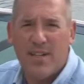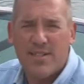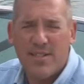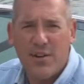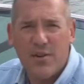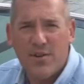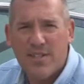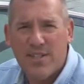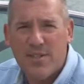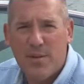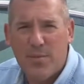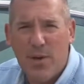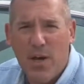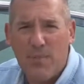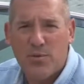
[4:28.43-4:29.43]
stereo
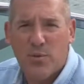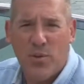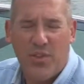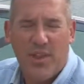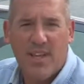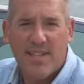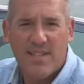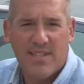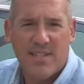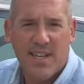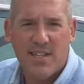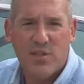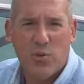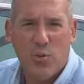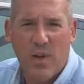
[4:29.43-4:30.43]
system comes with
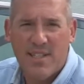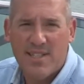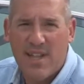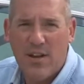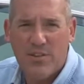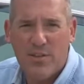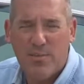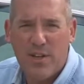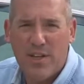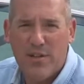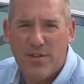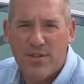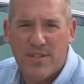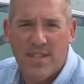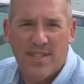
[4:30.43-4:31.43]
6 wet sound
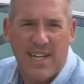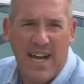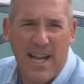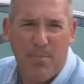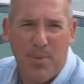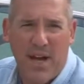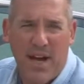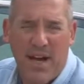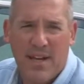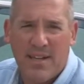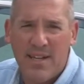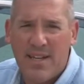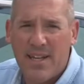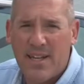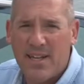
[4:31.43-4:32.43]
speakers. It's
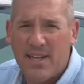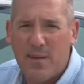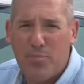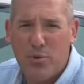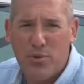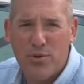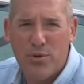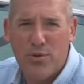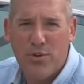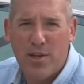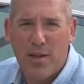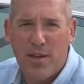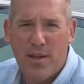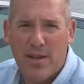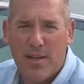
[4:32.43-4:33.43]
iPod and
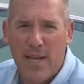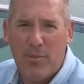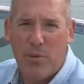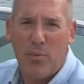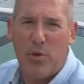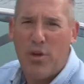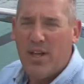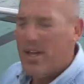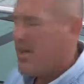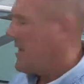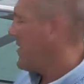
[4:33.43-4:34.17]
Bluetooth capable.